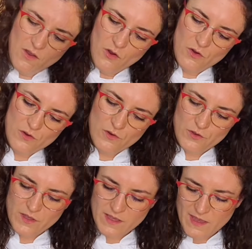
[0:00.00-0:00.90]

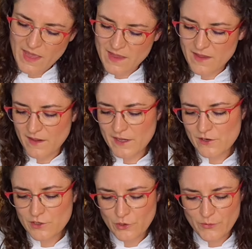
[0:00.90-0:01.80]
Okay,
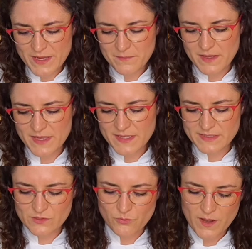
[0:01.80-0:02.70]
our cream
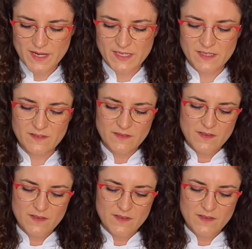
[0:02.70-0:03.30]
is ready.